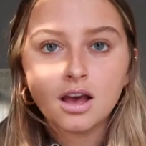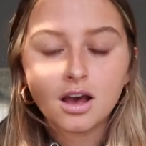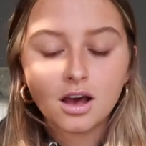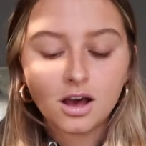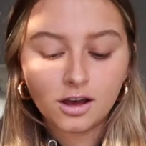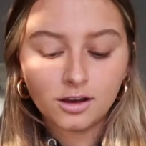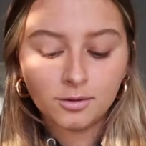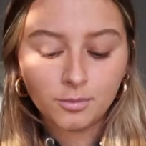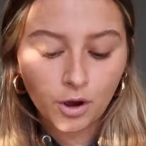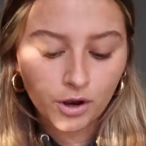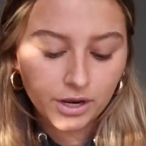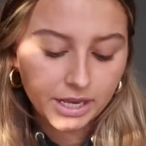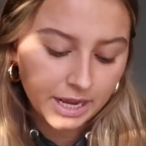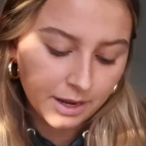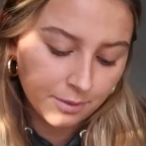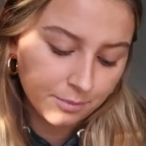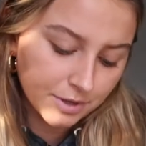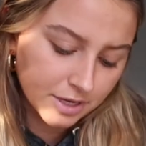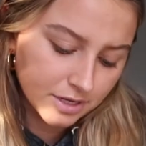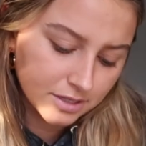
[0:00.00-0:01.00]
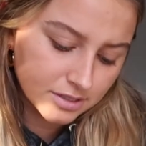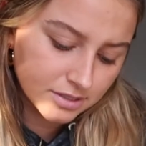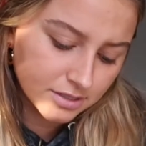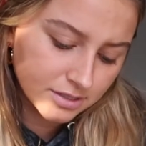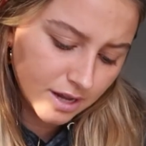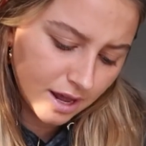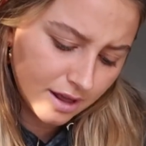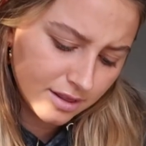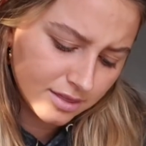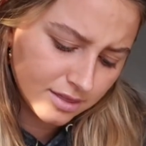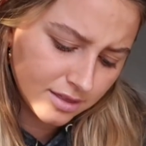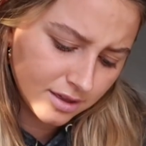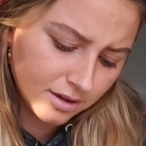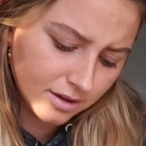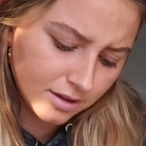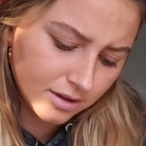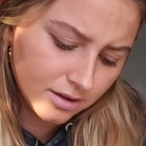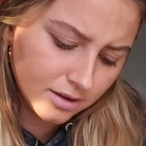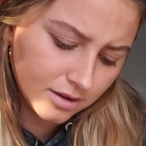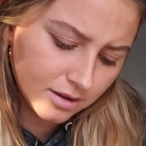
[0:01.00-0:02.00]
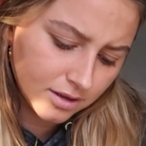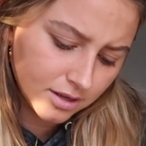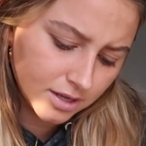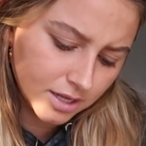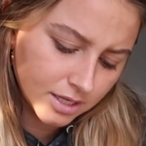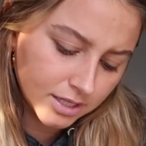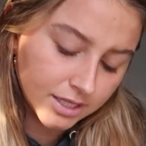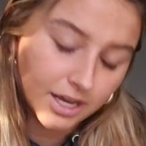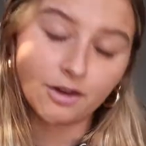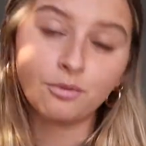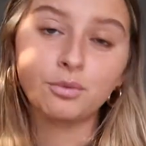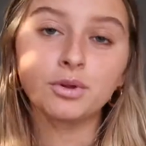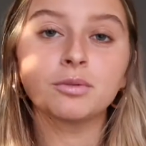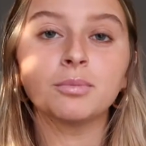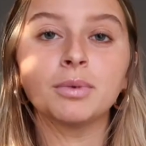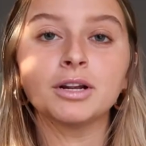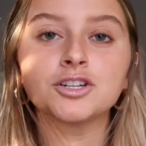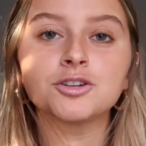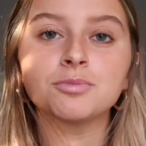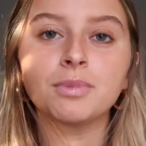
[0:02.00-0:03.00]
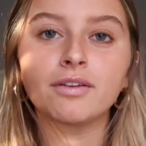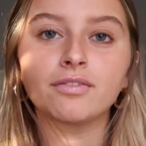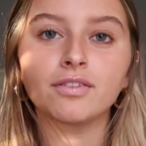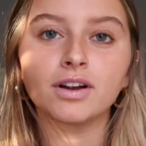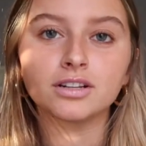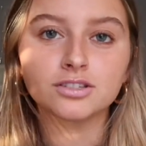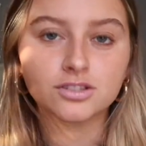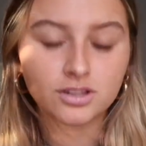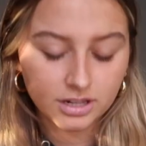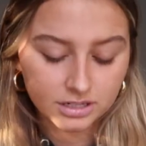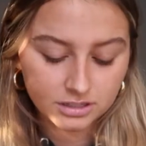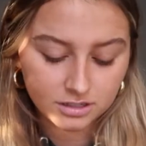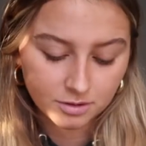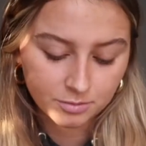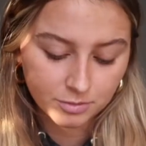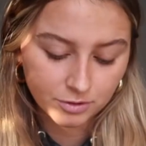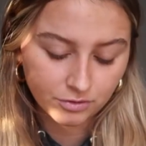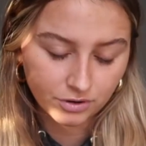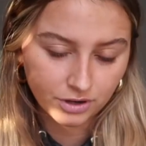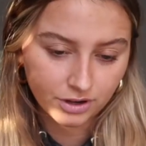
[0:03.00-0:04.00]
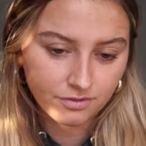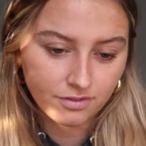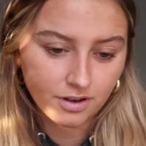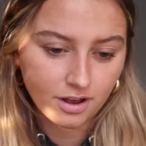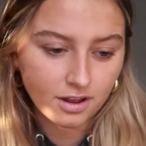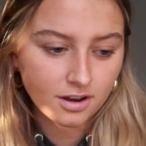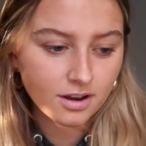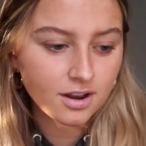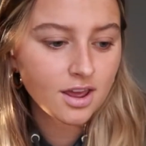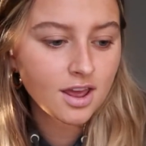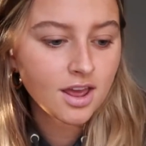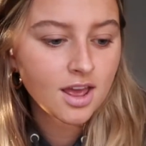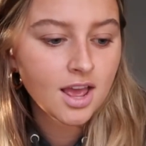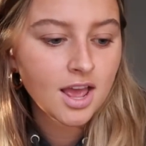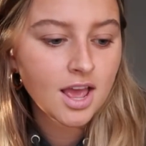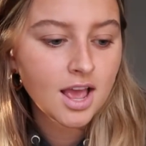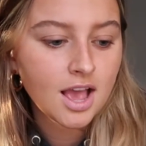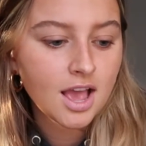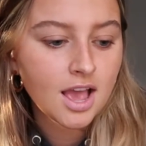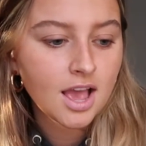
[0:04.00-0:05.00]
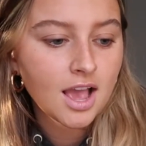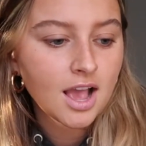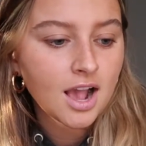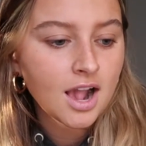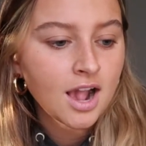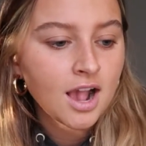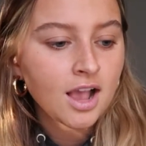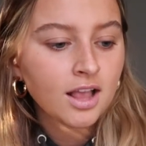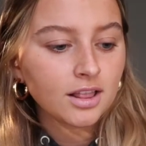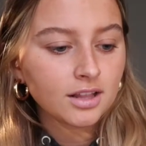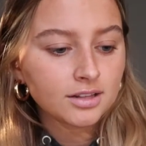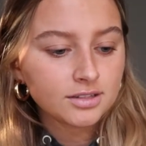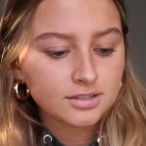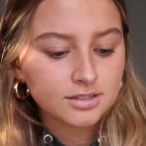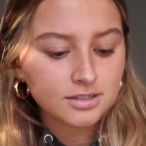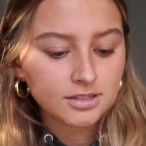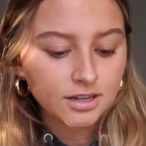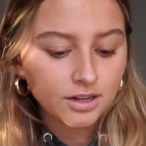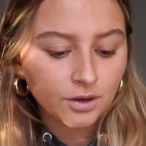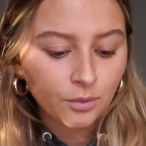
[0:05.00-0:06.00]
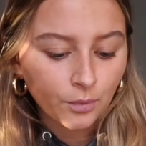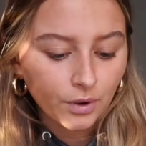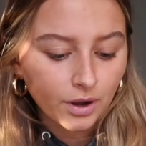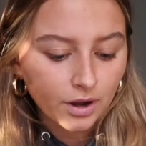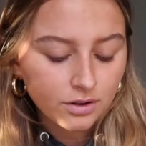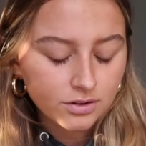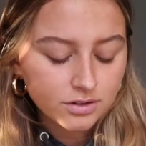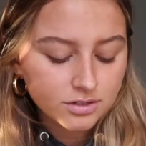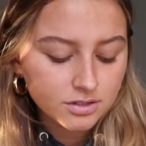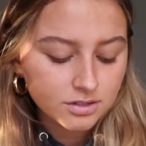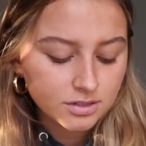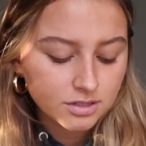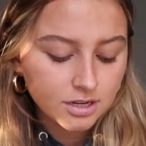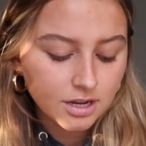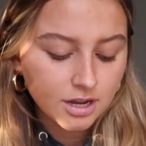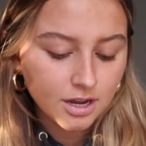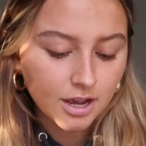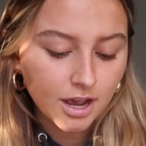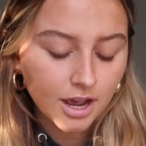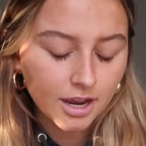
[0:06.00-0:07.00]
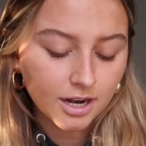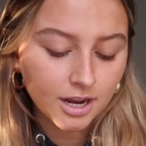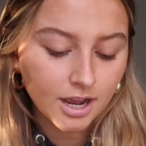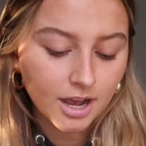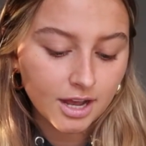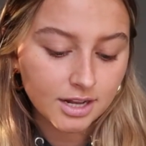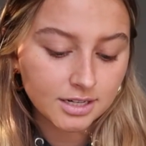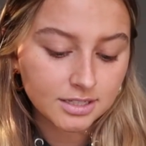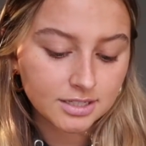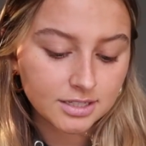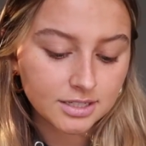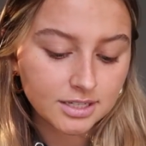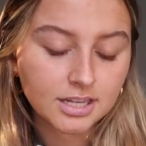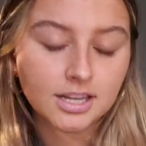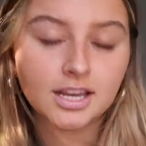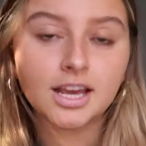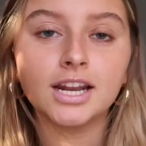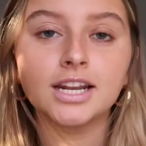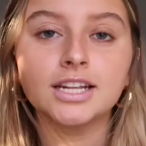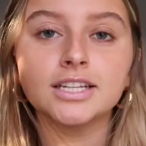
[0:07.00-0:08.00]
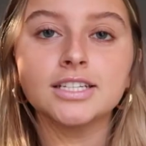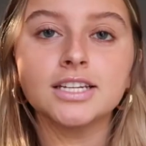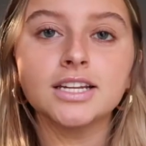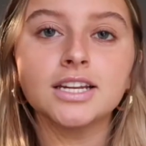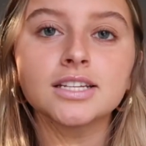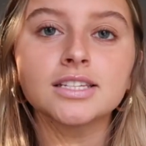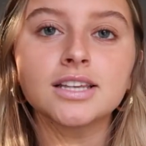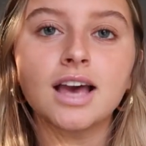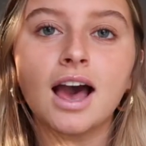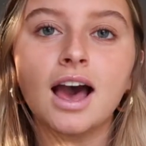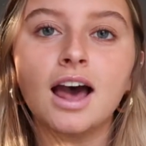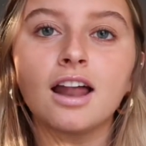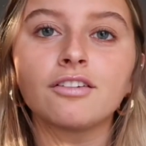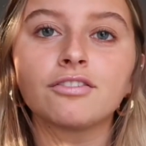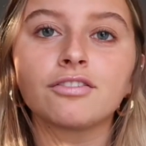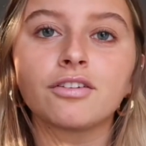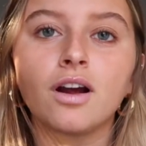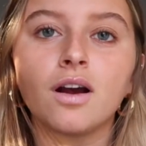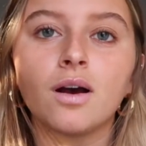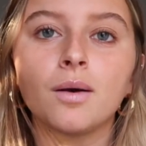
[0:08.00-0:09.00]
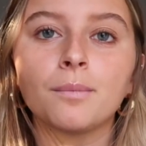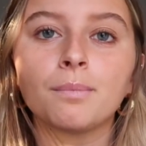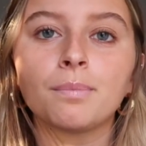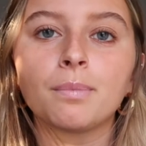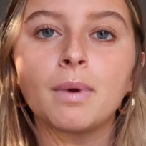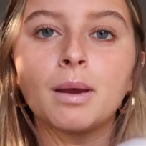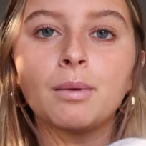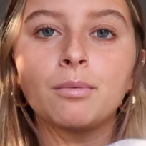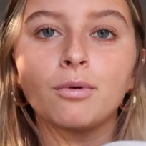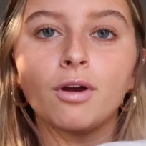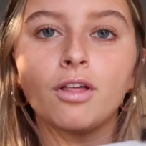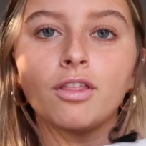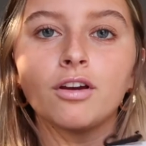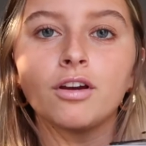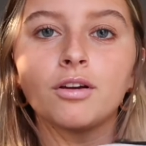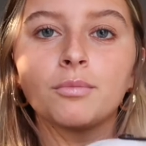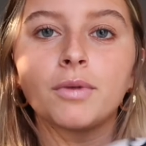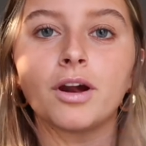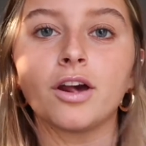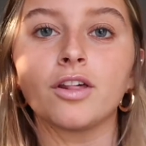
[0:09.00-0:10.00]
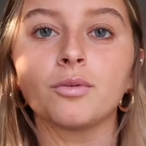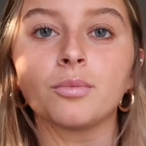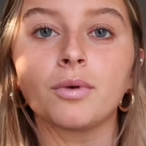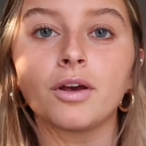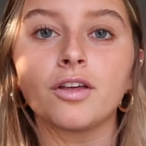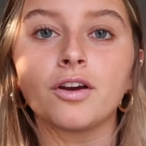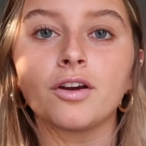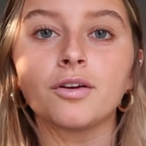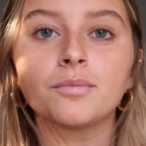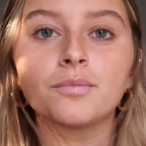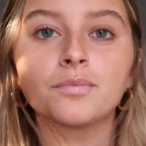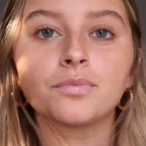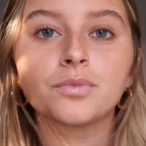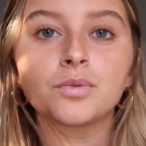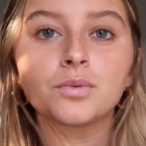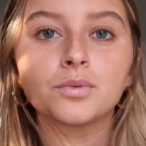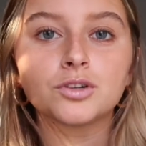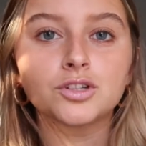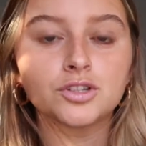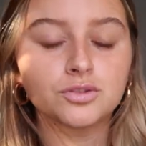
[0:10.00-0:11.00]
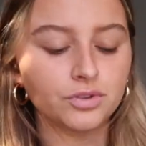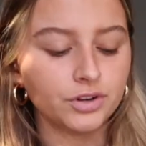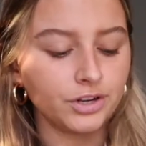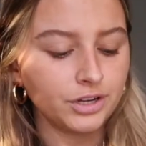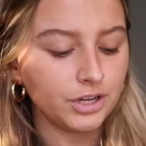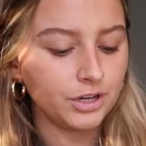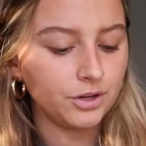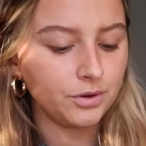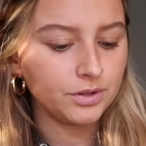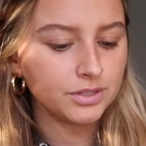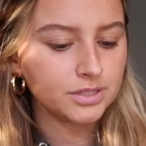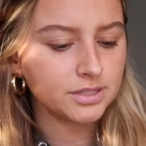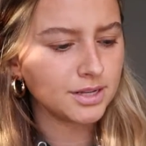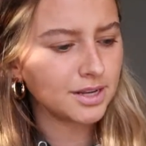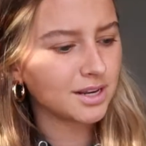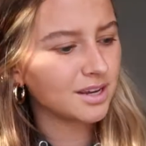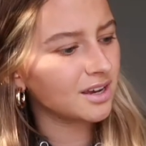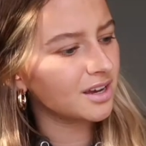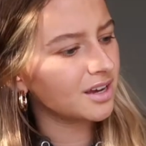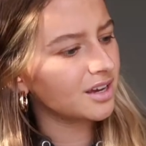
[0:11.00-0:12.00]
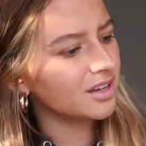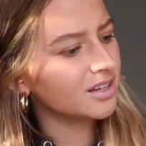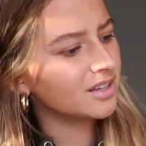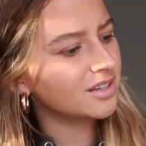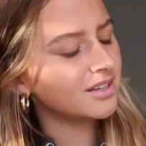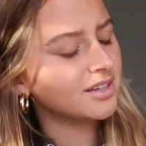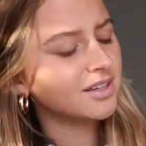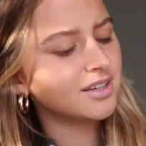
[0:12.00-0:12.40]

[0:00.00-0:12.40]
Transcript: um, on campus, I think. Yeah, with a bunch of my friends, so that's going to be really fun. Let's see, what else? I got an Adidas hat from my brother, my other brother, which is really cute. It's like a,